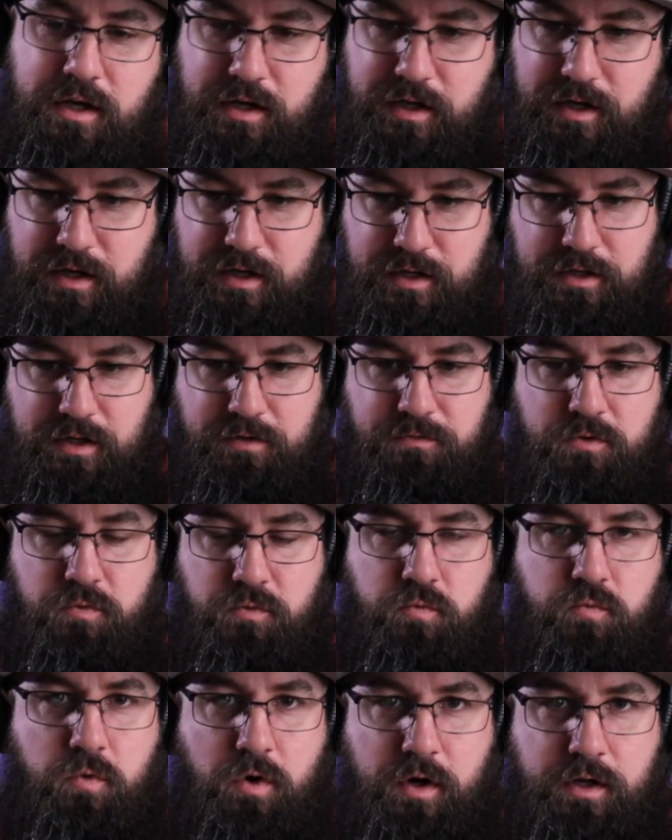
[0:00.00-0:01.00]
And if
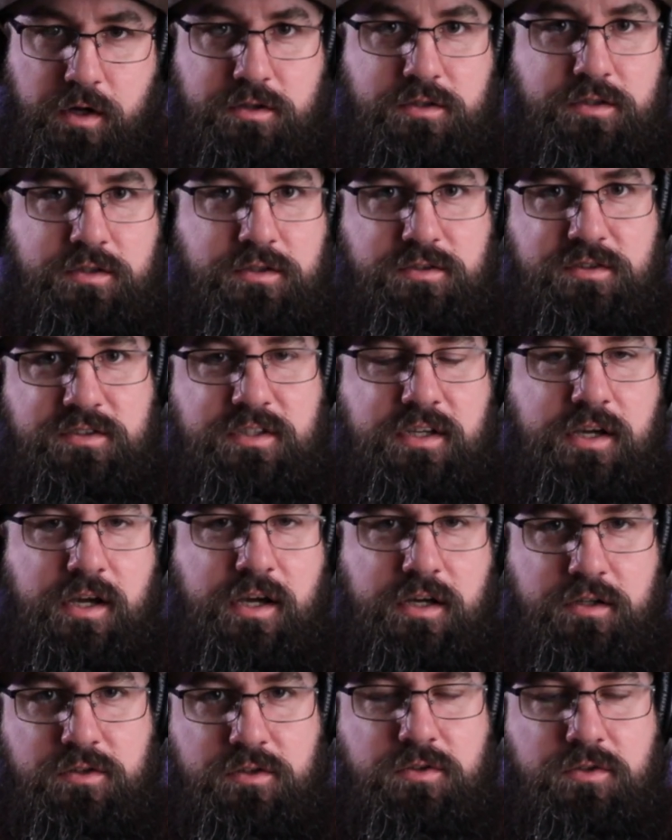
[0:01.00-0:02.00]
you want to see
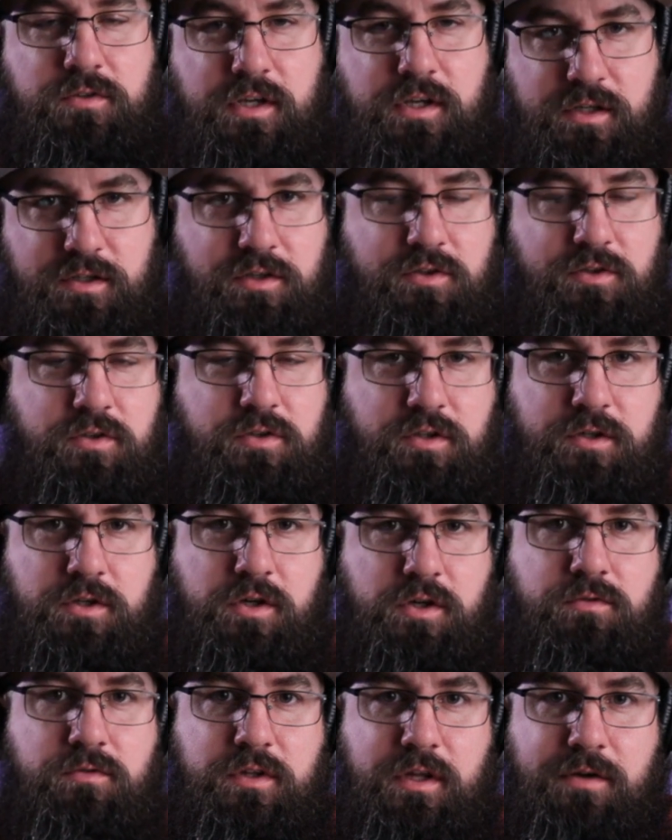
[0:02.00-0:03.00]
how to do that, you can click
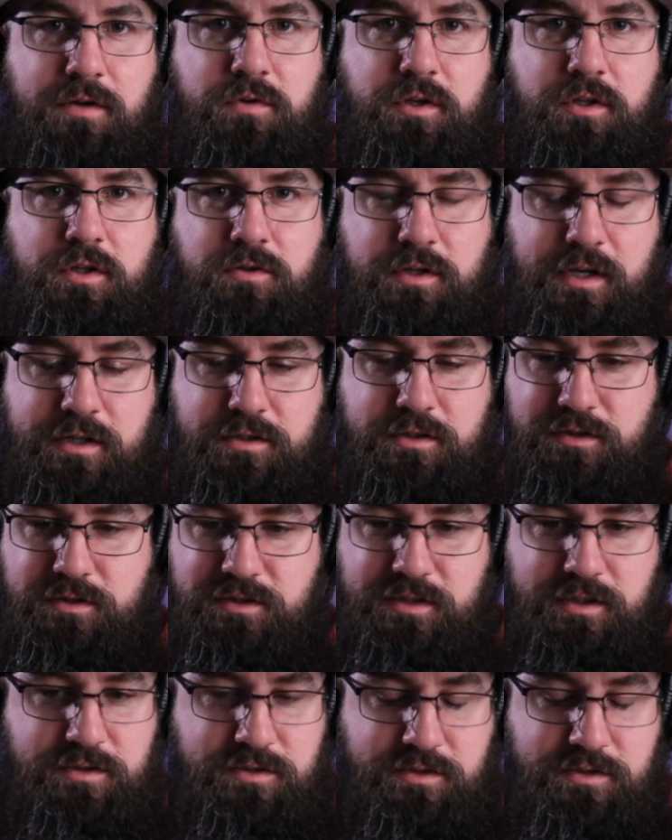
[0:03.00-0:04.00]
over to that video and actually
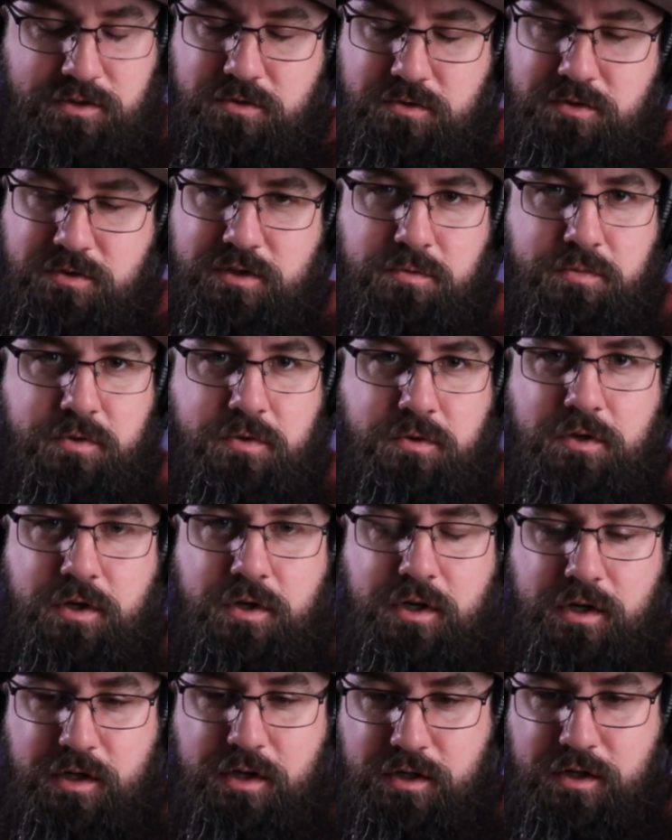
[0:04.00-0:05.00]
see it's so simple.
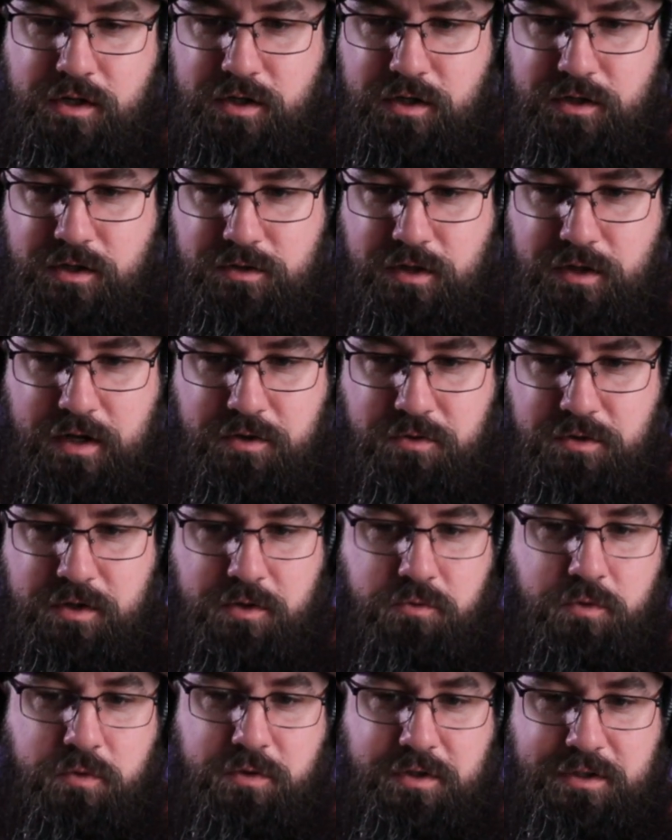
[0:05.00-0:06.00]
I don't
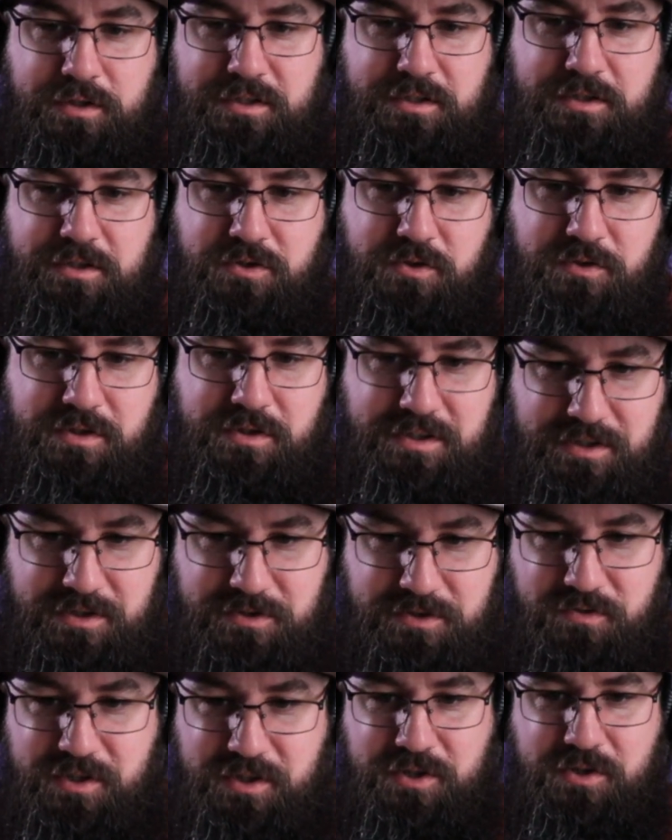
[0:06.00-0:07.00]
think we really need to do it in
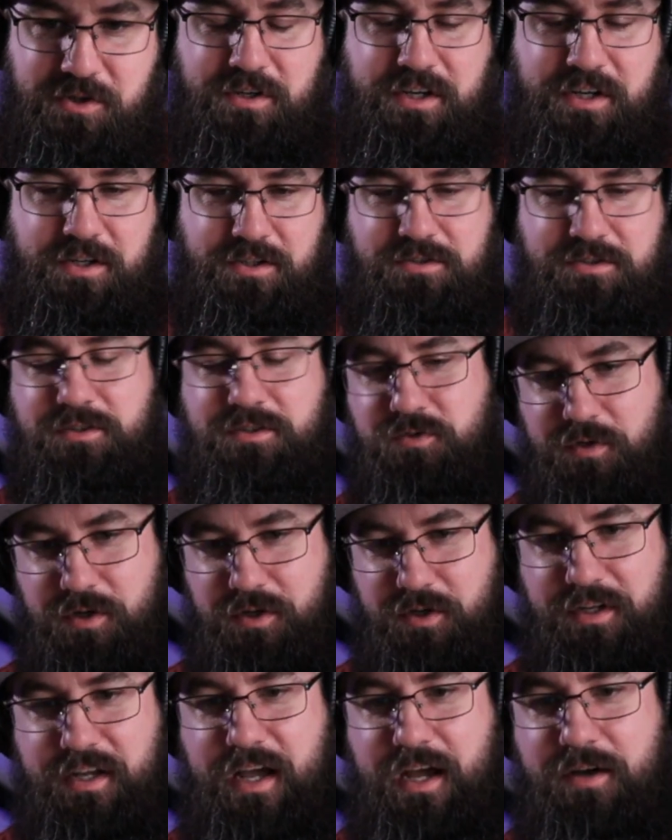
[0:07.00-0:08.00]
this video here since we
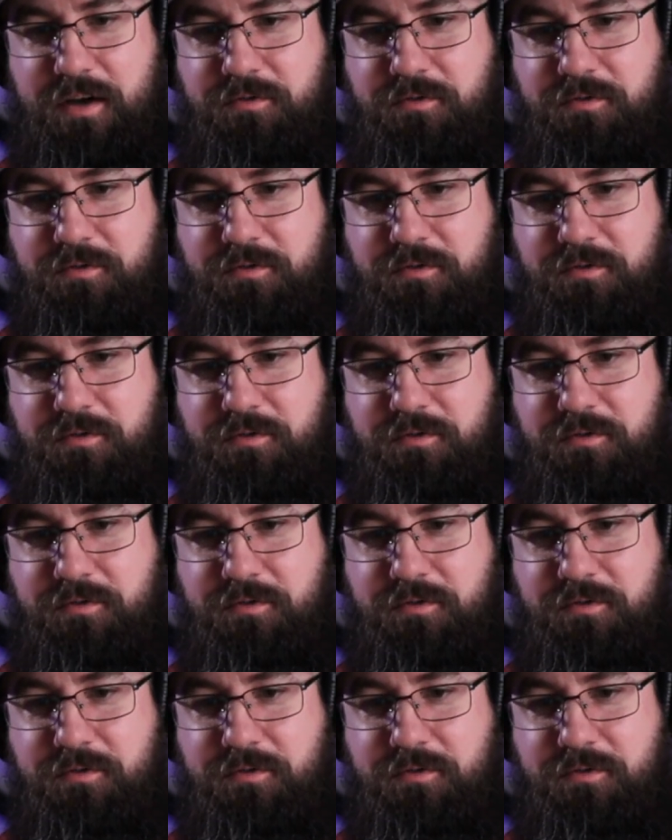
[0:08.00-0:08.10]
already have